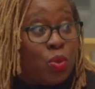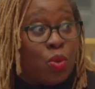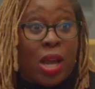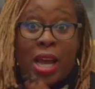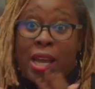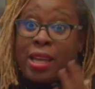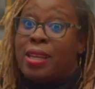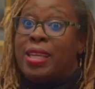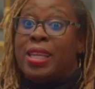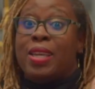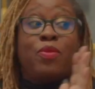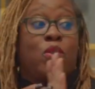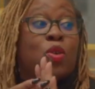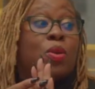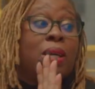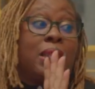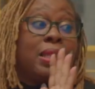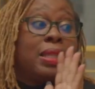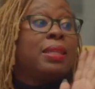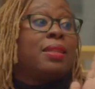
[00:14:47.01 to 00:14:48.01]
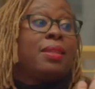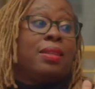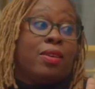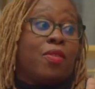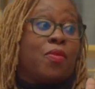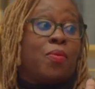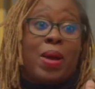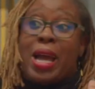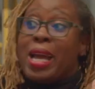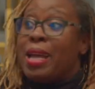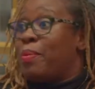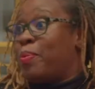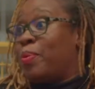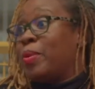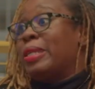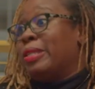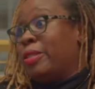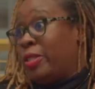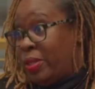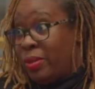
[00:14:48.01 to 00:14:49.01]
I can give you a litany of my
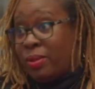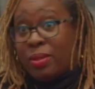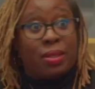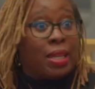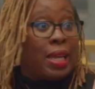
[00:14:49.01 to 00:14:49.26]
issues.